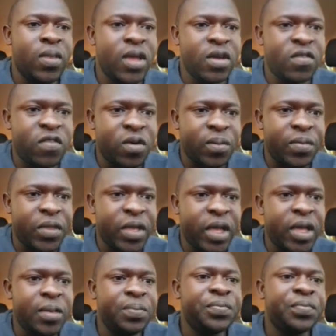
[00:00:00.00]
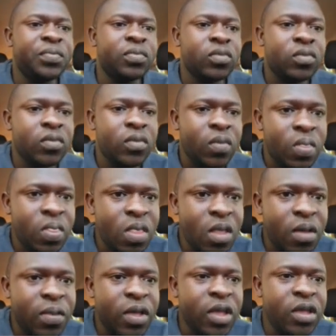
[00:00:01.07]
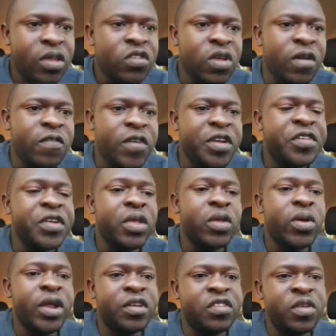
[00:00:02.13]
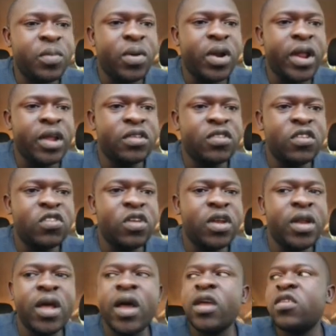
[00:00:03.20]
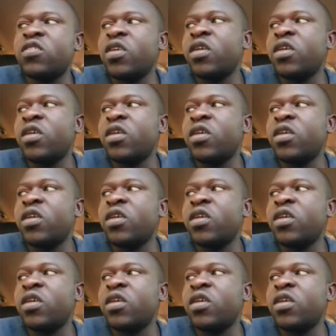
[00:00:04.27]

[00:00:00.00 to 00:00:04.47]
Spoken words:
And then from there is a ventricular depolarization.